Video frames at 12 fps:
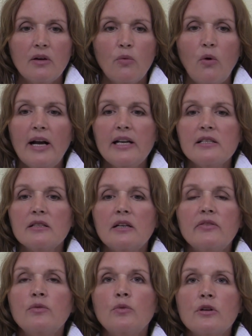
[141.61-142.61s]
Why does it
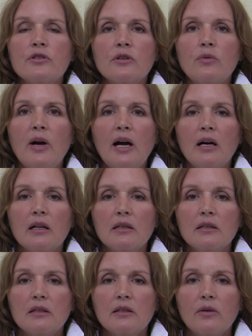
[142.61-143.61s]
often work so well?
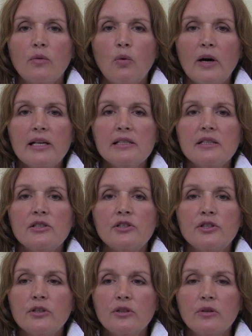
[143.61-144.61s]
What does it
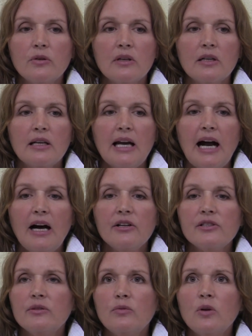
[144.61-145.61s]
do? How
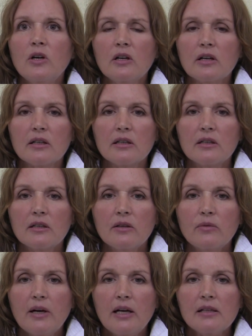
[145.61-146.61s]
does it work?
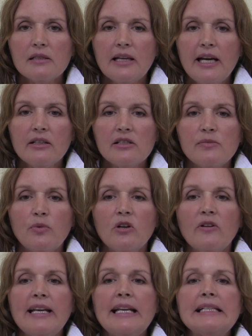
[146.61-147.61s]
Well,
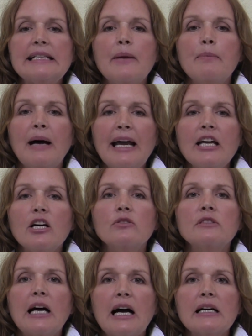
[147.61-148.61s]
cyclosporine is a
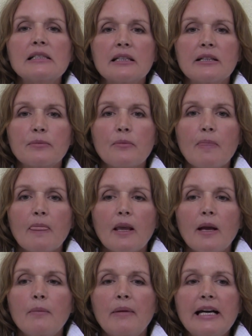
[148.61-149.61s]
mycotoxin.
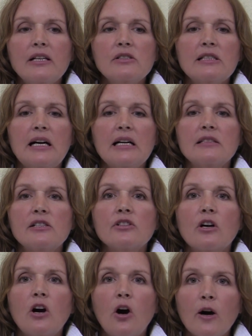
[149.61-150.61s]
Mycotoxins
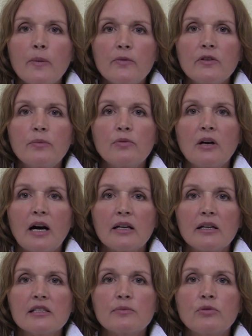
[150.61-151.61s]
are harmful
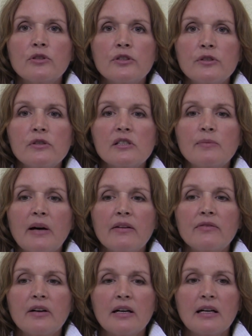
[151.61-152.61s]
products produced by
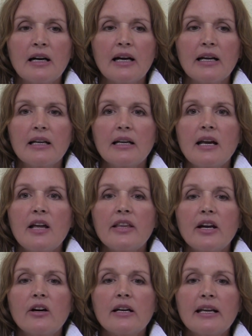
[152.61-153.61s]
fungi.
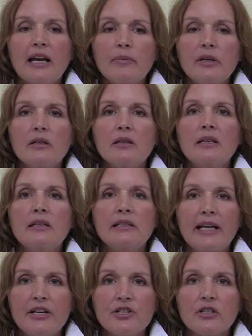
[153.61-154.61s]
They are chemical in
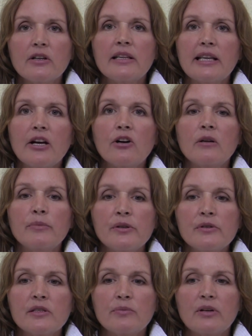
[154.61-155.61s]
nature and they are
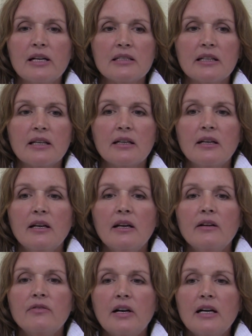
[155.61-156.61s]
immune suppressing.
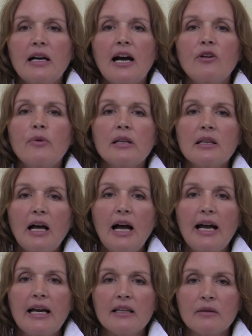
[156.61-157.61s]
Fungi
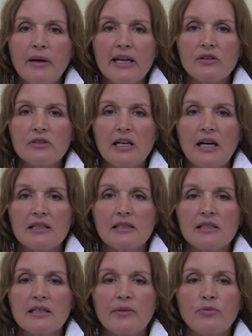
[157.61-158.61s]
rely on the
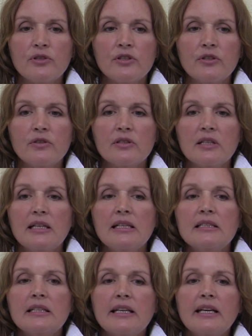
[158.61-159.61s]
mycotoxins they produce
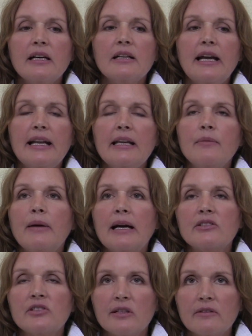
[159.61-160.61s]
to kill any
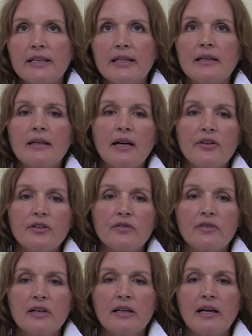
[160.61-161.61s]
bacteria, other
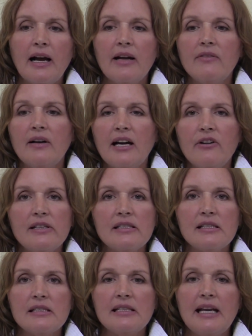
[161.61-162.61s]
fungi,
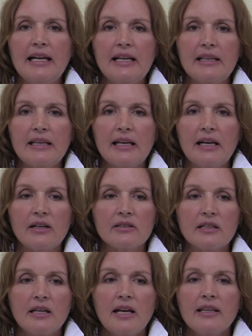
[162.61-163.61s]
viruses, and anything
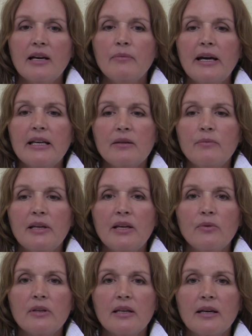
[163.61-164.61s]
else that might
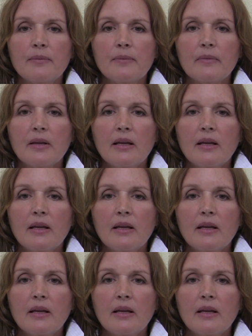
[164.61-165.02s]
compete with them.